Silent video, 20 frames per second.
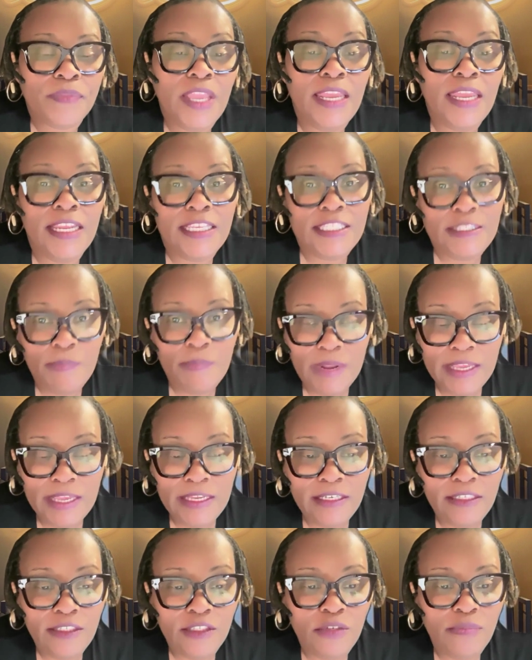and
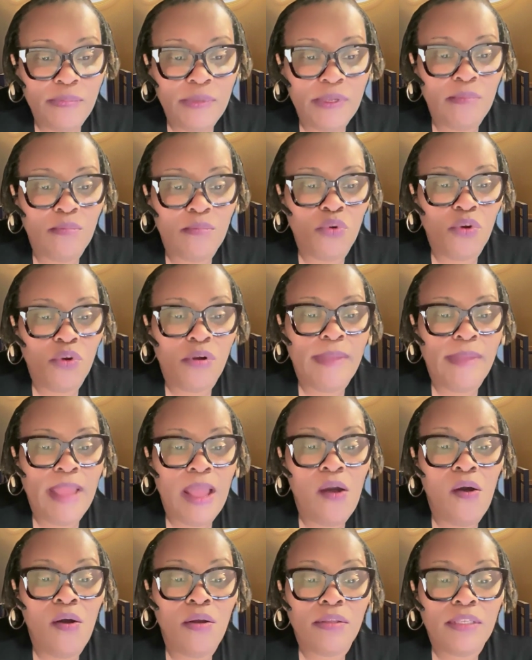explain a little bit more
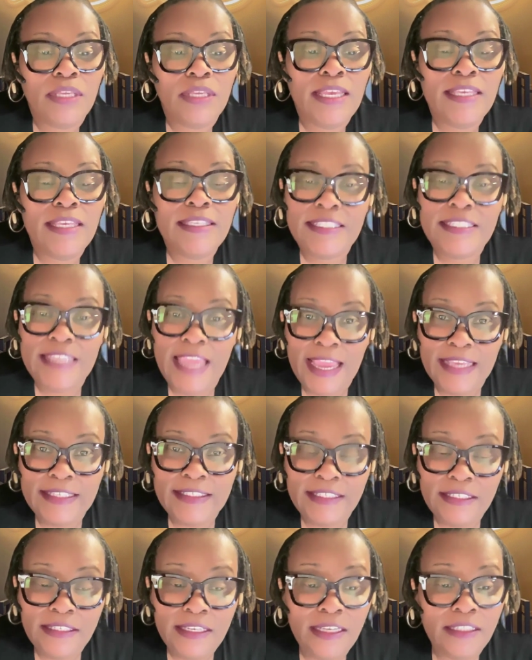about is
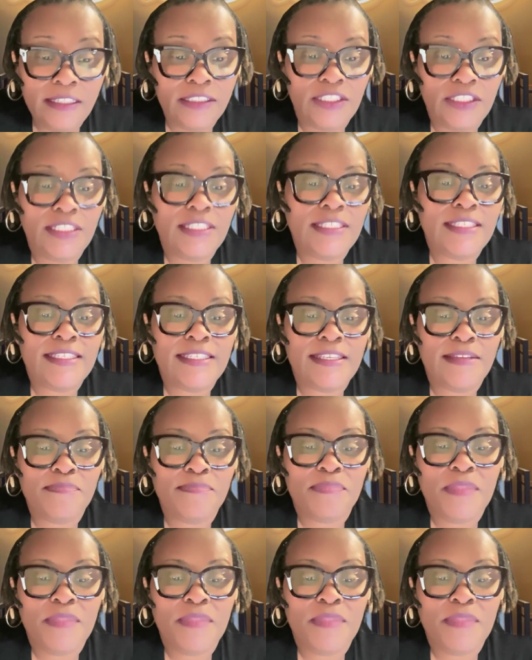tax deductions.